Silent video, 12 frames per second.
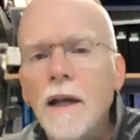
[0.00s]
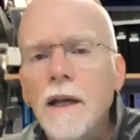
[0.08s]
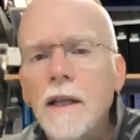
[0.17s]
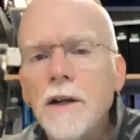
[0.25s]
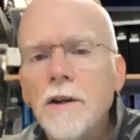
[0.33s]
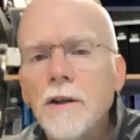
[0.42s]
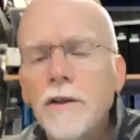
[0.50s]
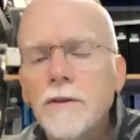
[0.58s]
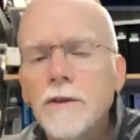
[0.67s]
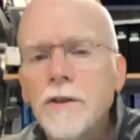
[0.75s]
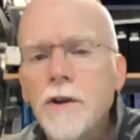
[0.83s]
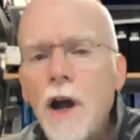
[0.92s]

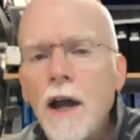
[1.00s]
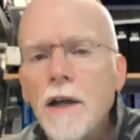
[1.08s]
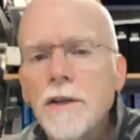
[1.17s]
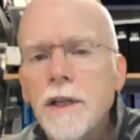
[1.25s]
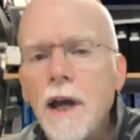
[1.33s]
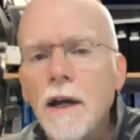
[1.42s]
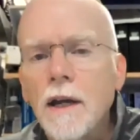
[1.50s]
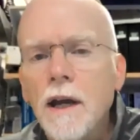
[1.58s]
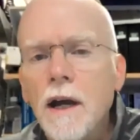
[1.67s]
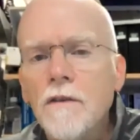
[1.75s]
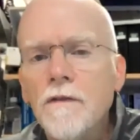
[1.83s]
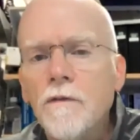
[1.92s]

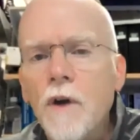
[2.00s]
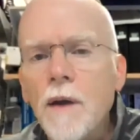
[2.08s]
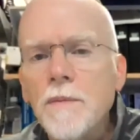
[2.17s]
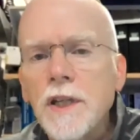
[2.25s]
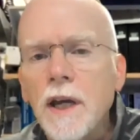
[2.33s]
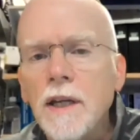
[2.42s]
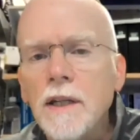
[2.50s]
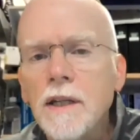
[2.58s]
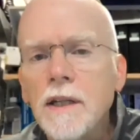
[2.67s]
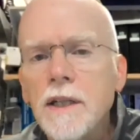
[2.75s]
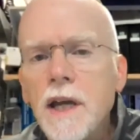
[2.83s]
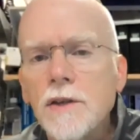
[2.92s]
Clinicaltrialsgov website
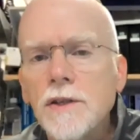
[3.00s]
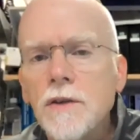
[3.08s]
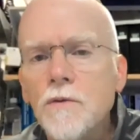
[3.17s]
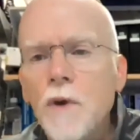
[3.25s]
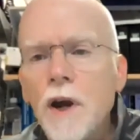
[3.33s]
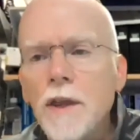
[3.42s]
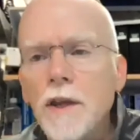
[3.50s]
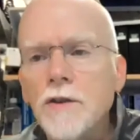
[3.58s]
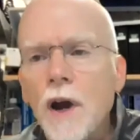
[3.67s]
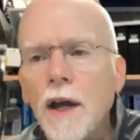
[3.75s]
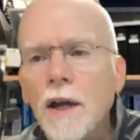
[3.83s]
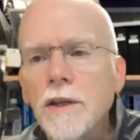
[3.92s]
tells you where the
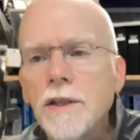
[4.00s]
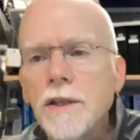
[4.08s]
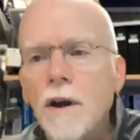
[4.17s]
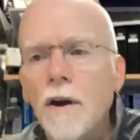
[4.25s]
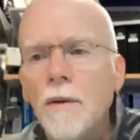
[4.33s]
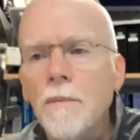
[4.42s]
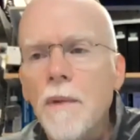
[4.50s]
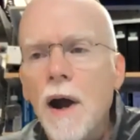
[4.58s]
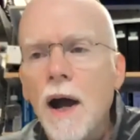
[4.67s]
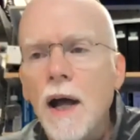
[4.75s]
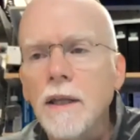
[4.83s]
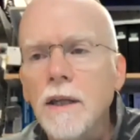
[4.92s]
trials are
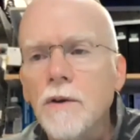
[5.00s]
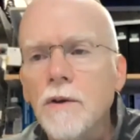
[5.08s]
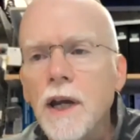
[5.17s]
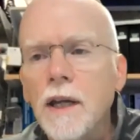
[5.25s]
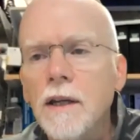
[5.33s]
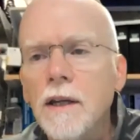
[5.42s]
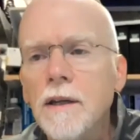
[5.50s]
located.